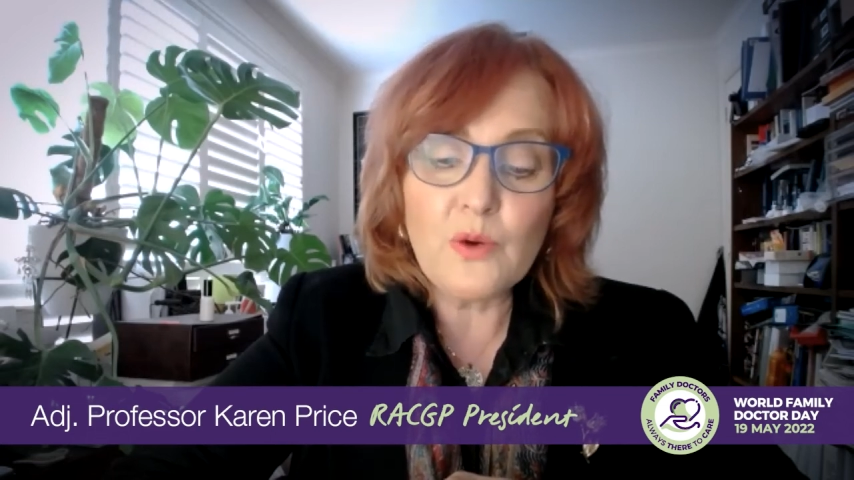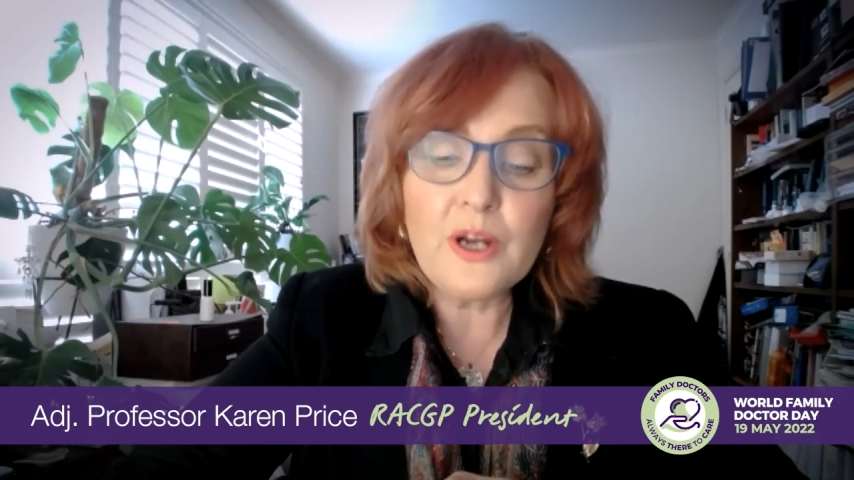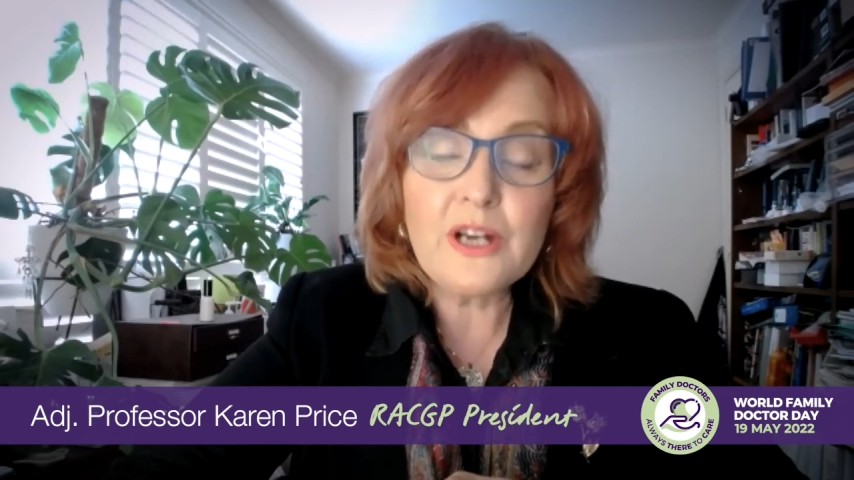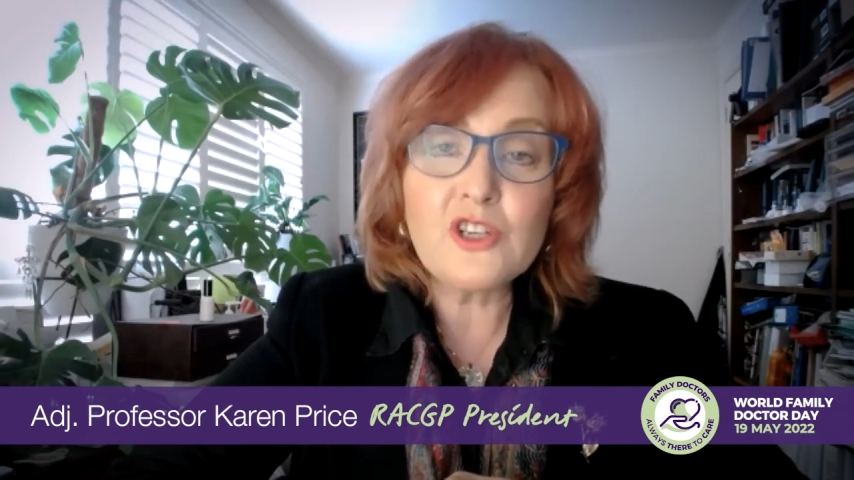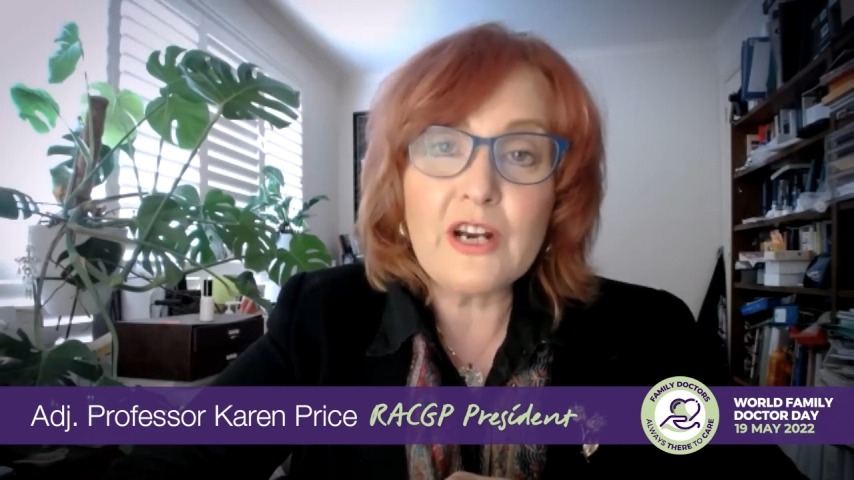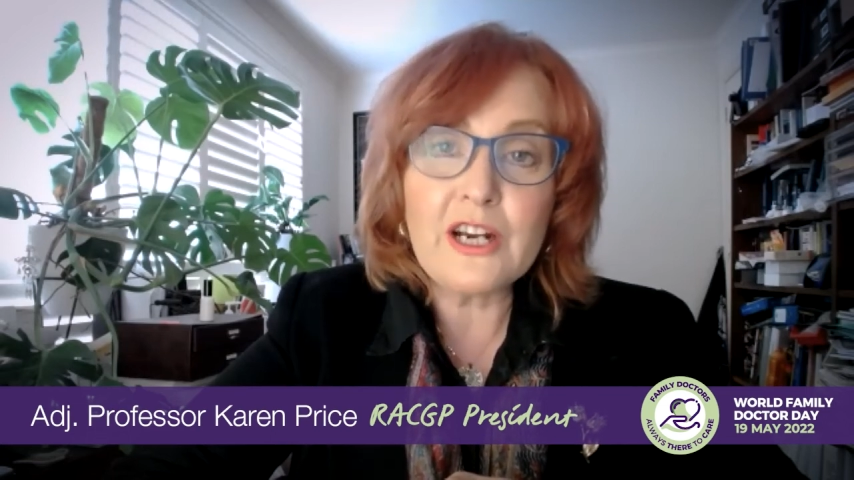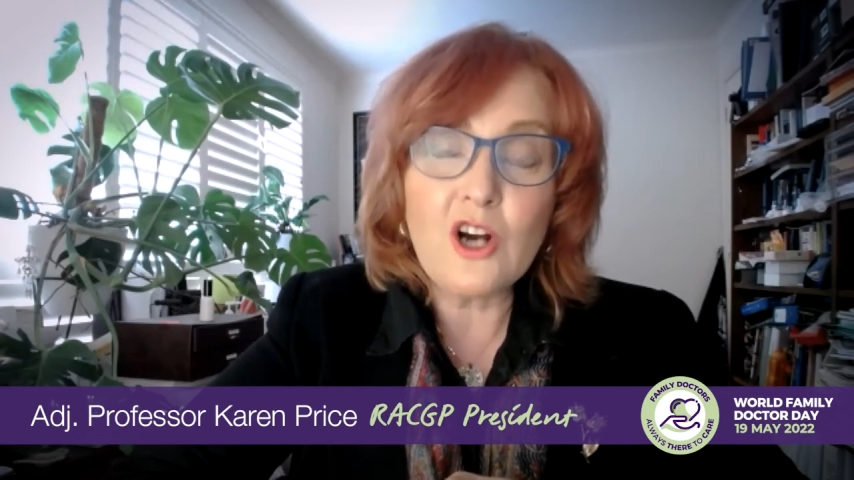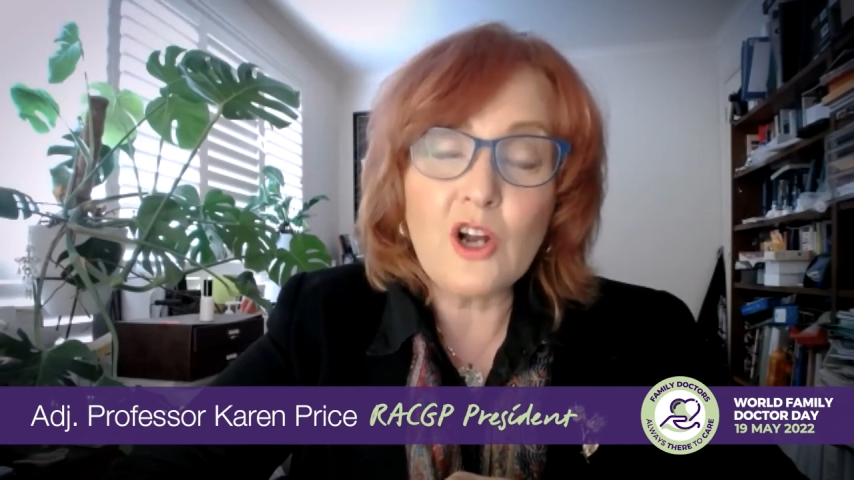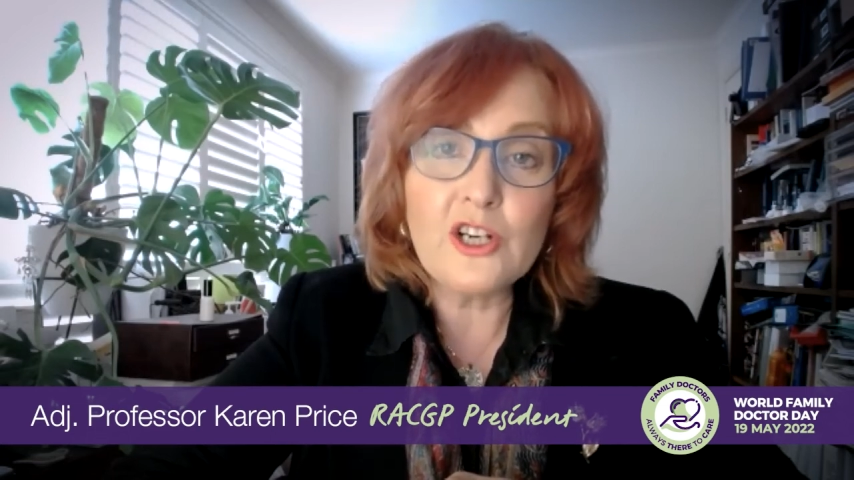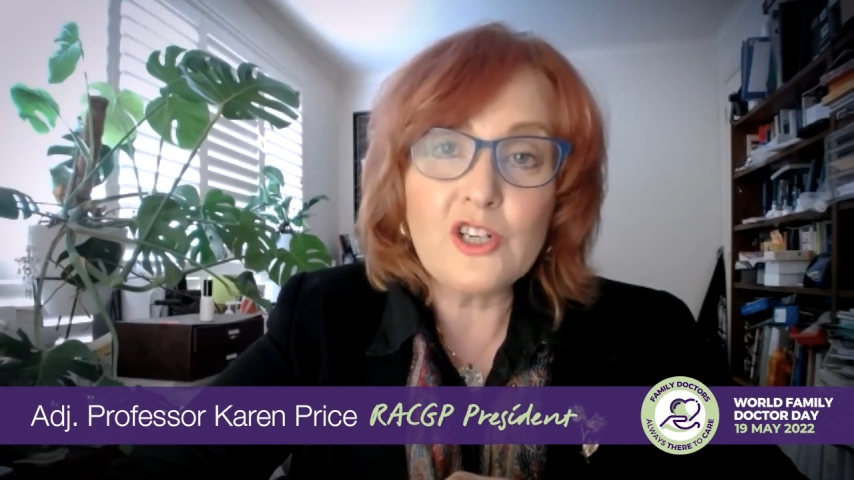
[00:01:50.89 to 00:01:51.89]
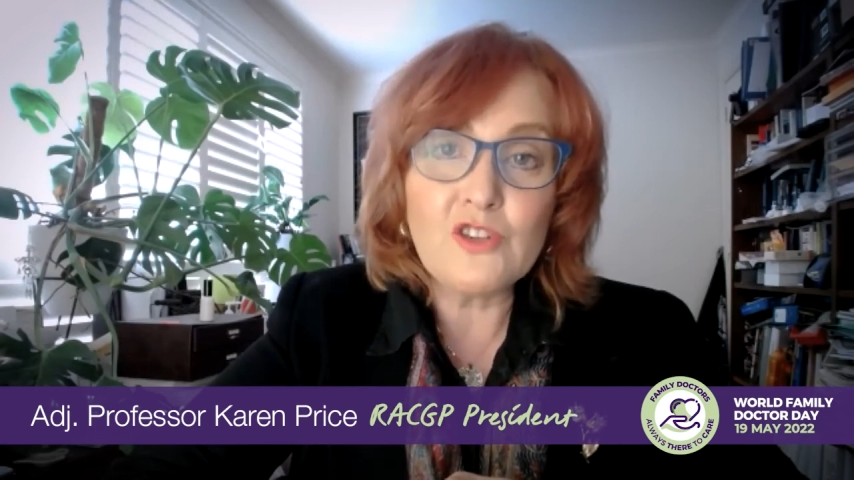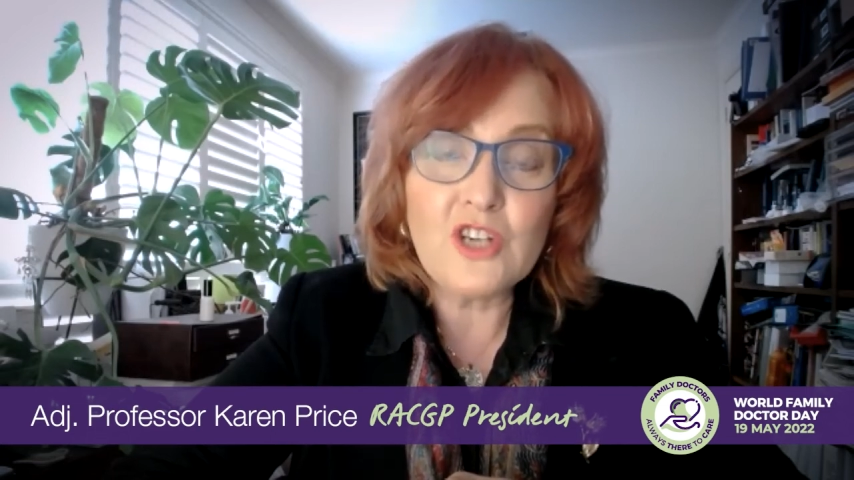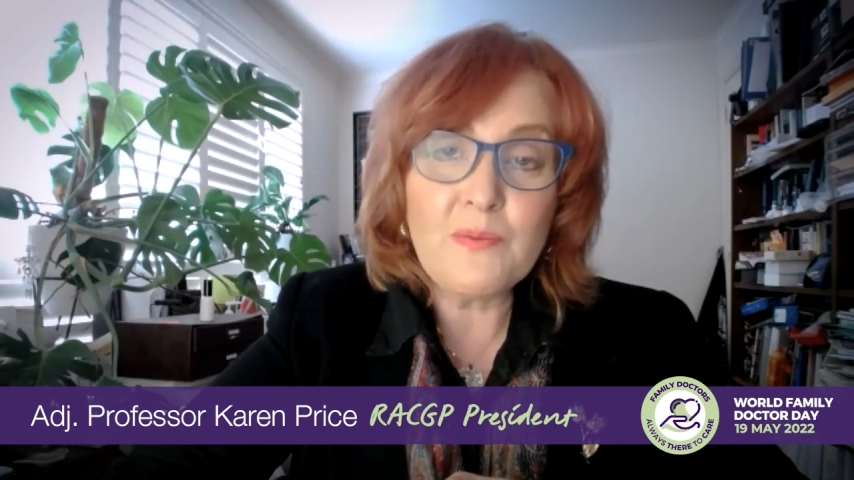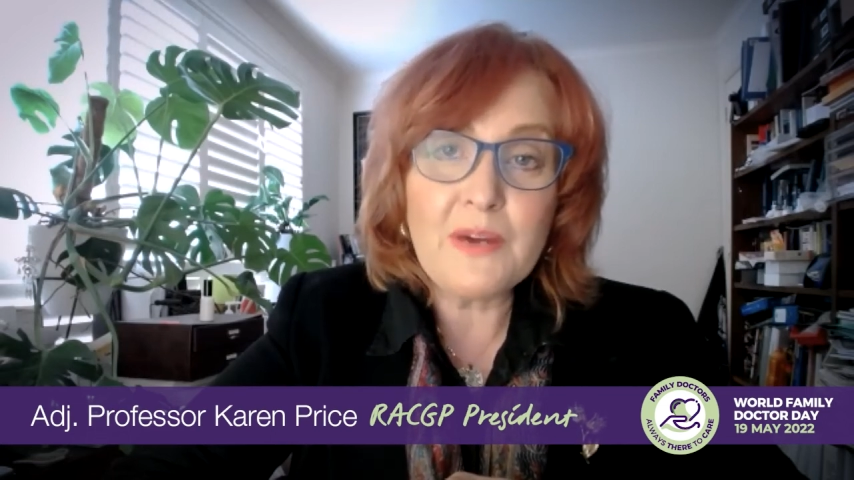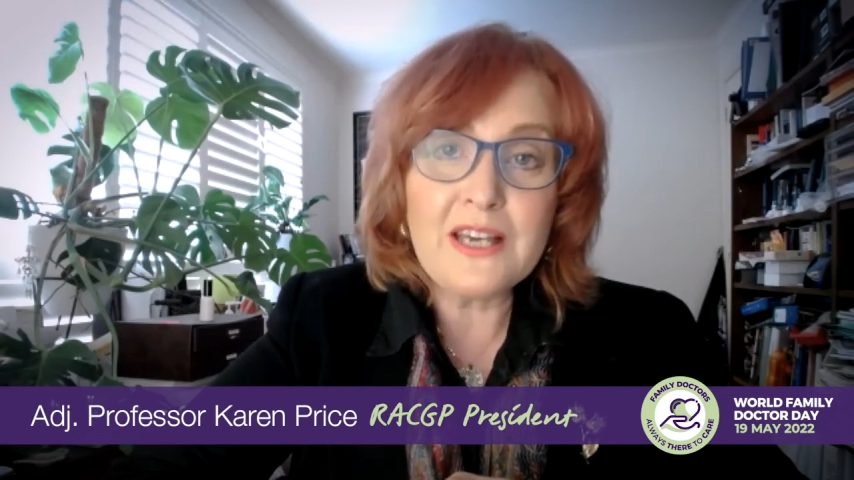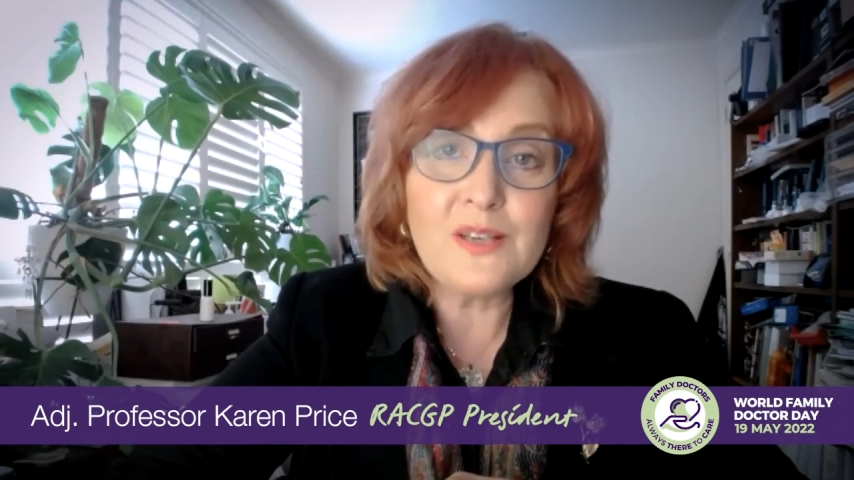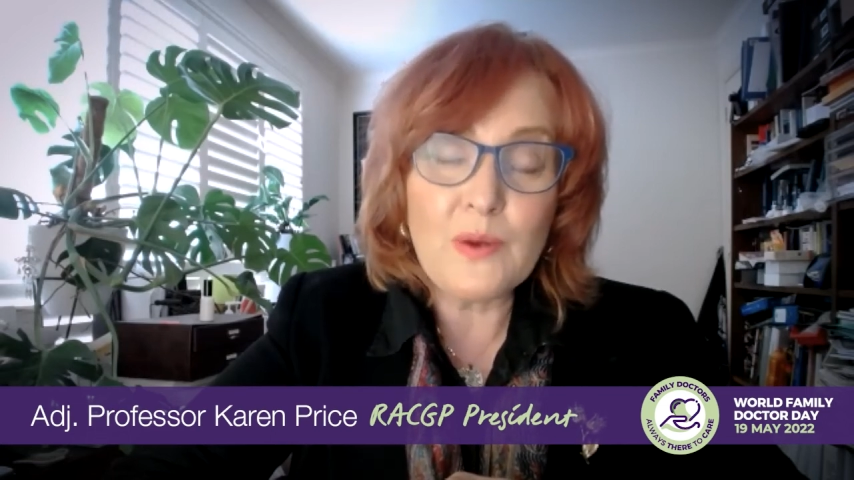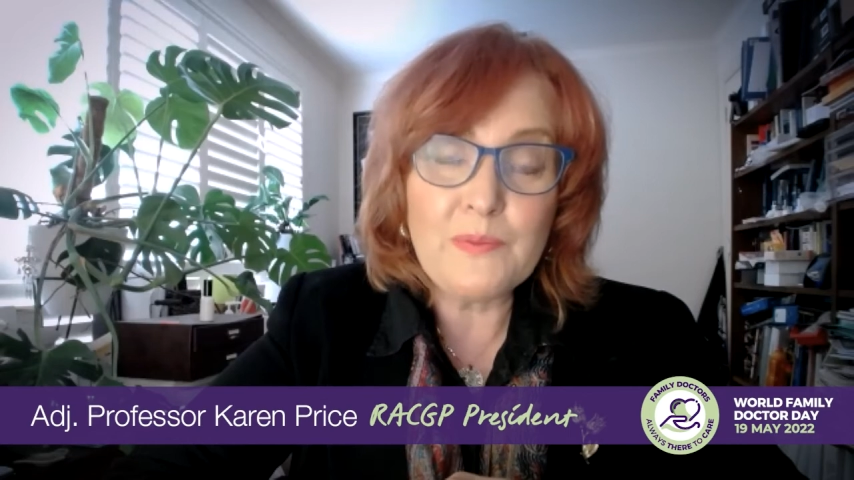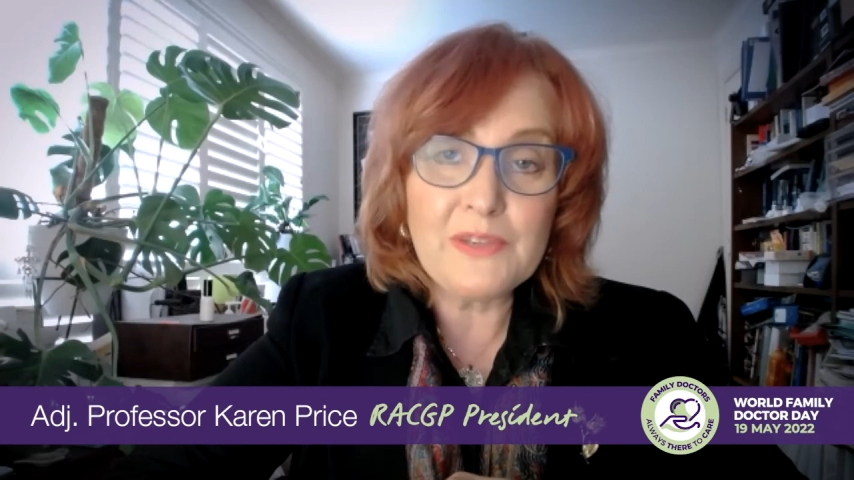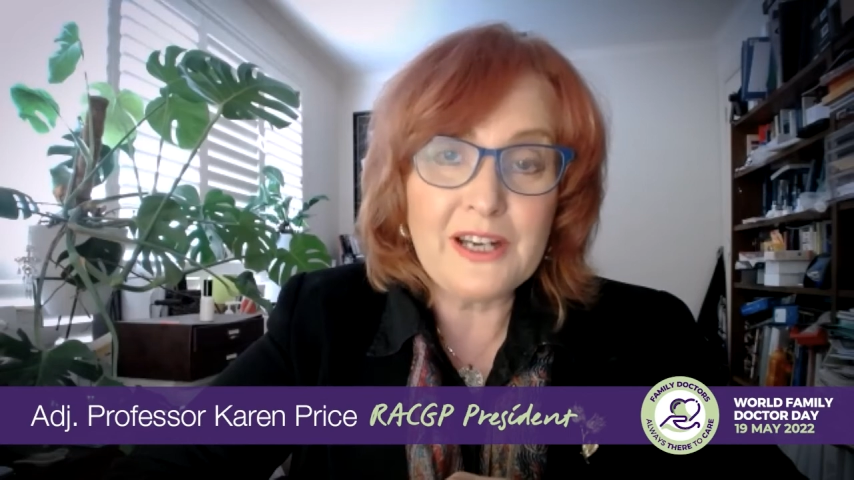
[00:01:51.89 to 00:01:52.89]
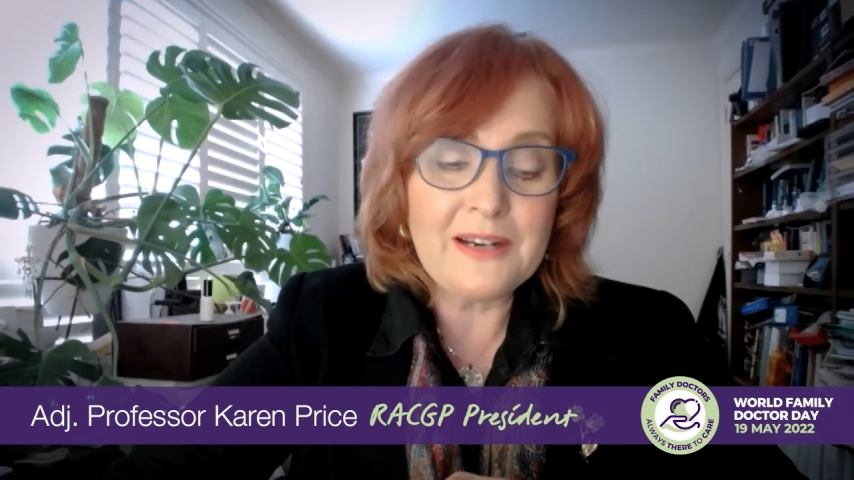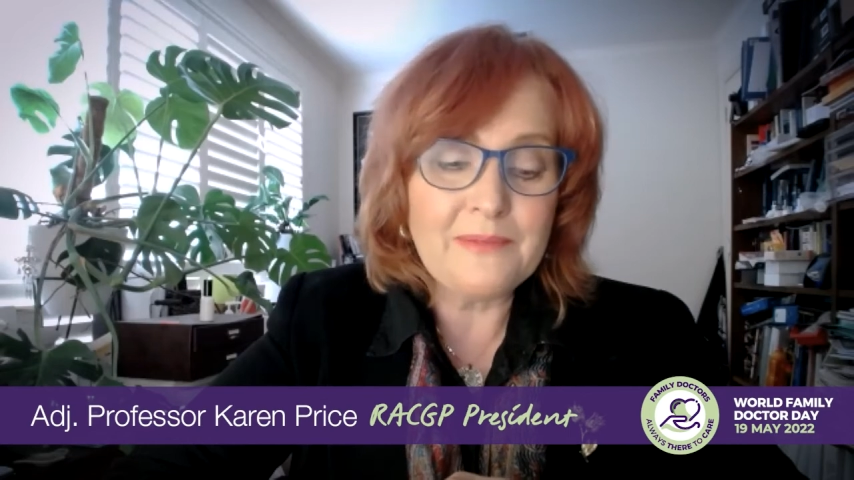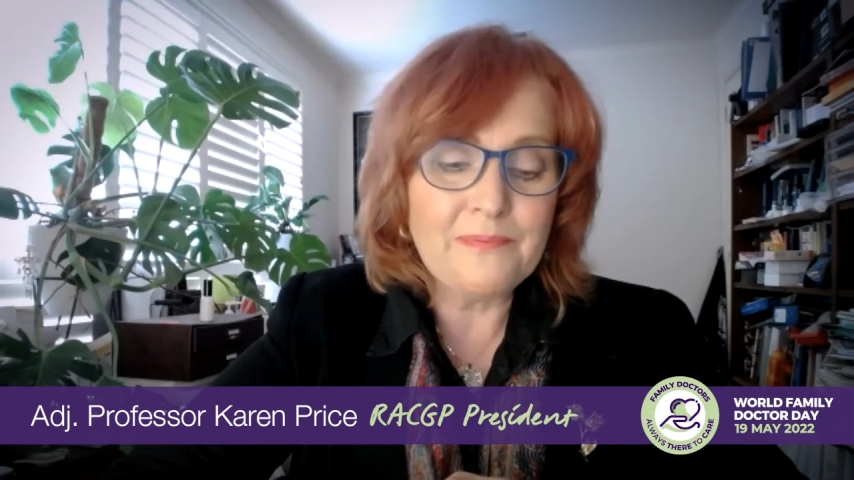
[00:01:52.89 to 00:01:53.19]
Royal Australian College of GPs website.